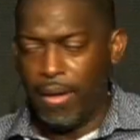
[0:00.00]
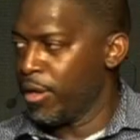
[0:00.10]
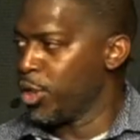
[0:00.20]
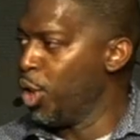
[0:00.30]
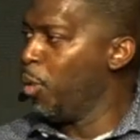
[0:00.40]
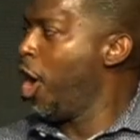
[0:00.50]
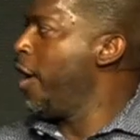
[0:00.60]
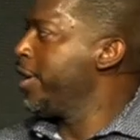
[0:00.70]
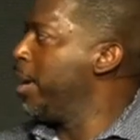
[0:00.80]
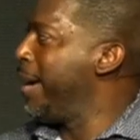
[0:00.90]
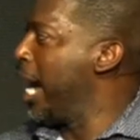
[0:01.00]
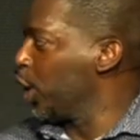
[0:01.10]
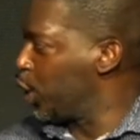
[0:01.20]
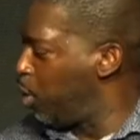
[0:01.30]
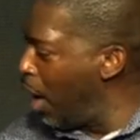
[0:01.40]
You worried about a
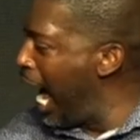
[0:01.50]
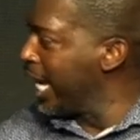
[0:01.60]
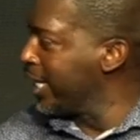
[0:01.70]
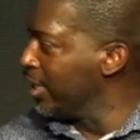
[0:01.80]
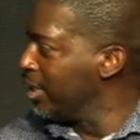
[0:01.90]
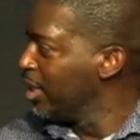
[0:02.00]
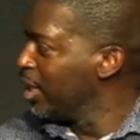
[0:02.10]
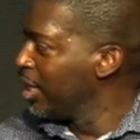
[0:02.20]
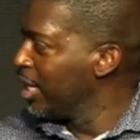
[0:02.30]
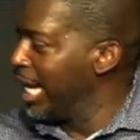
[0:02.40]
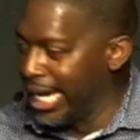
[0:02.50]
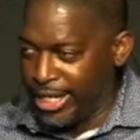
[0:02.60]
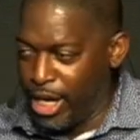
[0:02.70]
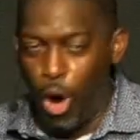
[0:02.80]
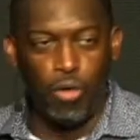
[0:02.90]
choir in
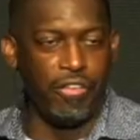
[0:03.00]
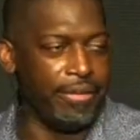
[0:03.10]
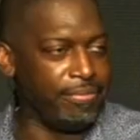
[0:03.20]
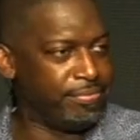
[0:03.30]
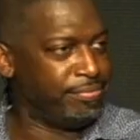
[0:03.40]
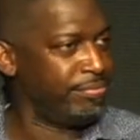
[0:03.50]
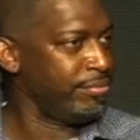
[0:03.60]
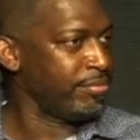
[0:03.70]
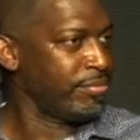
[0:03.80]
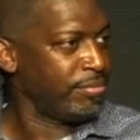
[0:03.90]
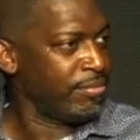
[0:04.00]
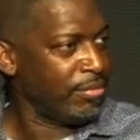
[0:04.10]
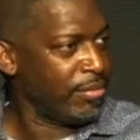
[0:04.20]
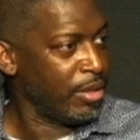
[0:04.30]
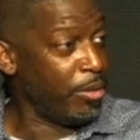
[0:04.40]
COVID.
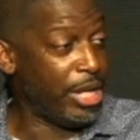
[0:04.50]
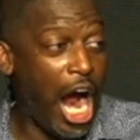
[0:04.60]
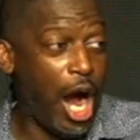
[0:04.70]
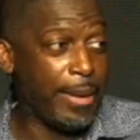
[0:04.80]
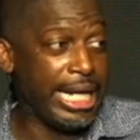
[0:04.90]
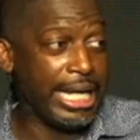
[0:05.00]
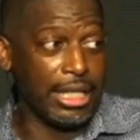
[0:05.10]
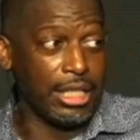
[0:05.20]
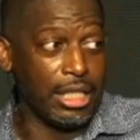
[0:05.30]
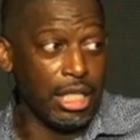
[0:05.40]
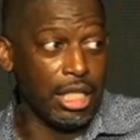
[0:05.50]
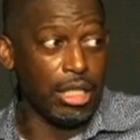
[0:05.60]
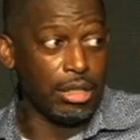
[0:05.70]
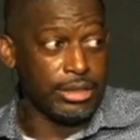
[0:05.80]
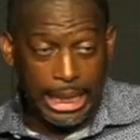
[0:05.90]
We already
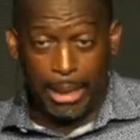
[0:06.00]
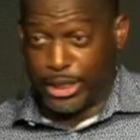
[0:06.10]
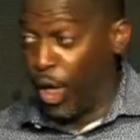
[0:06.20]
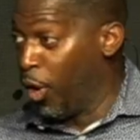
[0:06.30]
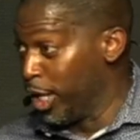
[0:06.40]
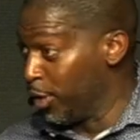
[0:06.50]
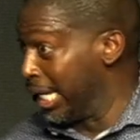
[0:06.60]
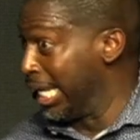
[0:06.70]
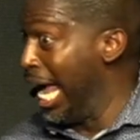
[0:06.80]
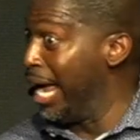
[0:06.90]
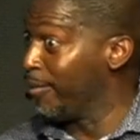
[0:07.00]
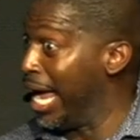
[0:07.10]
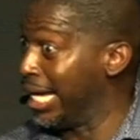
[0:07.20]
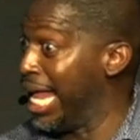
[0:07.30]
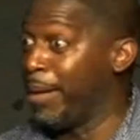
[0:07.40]
tiptoeing on the line
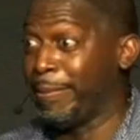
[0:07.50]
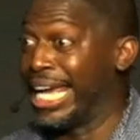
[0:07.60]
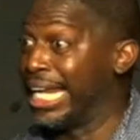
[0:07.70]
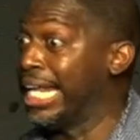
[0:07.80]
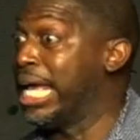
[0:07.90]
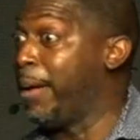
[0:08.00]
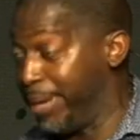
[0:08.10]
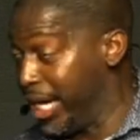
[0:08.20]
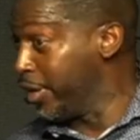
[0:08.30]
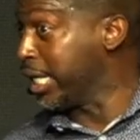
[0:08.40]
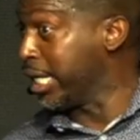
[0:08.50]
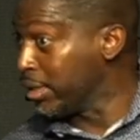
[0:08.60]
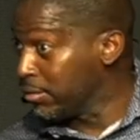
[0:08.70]
right now being in here, period.